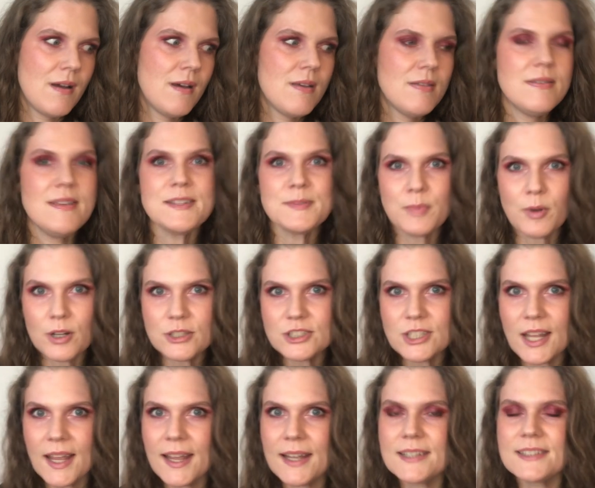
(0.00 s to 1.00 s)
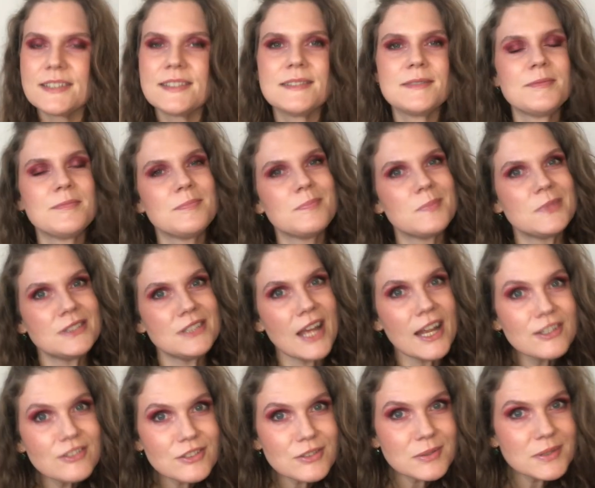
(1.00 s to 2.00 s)
this project,
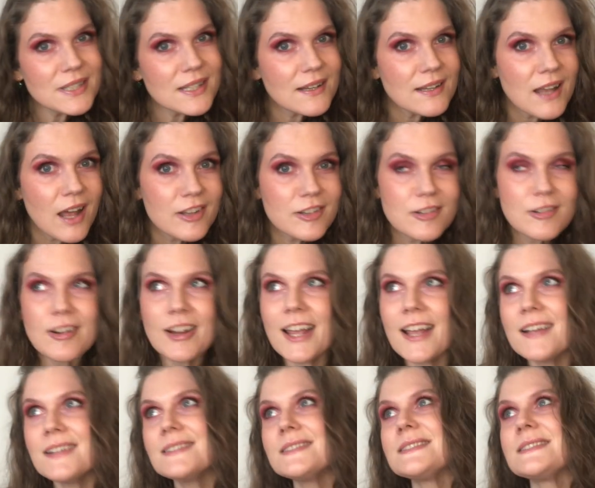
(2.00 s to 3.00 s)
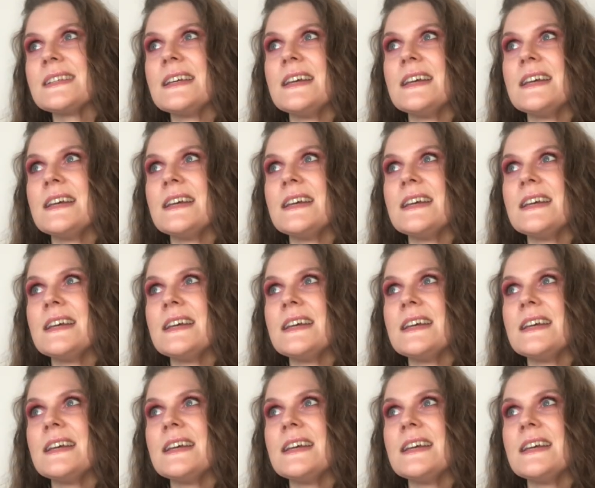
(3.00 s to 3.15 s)
potential declutterings.